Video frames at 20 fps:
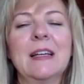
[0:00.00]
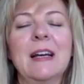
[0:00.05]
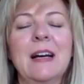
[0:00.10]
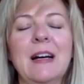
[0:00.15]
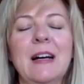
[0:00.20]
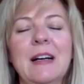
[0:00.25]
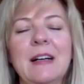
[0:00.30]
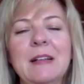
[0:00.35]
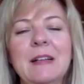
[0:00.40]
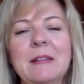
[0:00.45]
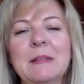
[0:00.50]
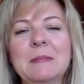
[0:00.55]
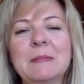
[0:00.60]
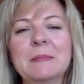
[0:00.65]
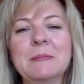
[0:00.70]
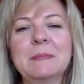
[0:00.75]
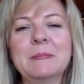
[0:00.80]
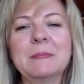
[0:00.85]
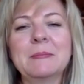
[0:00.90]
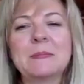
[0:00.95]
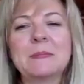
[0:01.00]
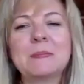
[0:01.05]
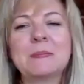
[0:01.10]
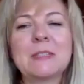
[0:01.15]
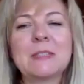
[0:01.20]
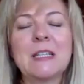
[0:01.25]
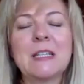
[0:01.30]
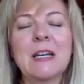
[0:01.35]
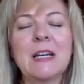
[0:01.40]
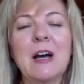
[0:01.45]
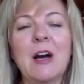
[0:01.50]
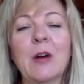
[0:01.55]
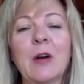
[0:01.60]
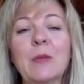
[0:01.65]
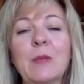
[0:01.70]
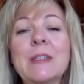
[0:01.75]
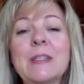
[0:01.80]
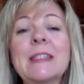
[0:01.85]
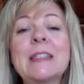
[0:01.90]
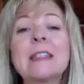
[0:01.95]
our
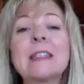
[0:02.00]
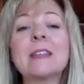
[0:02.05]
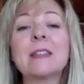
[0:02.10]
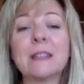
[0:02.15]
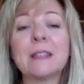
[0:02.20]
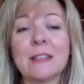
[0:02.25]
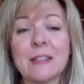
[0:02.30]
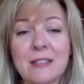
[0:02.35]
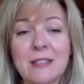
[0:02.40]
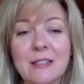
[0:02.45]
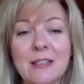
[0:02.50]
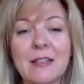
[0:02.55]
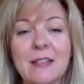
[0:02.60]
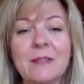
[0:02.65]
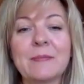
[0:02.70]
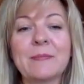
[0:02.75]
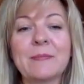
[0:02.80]
resiliency.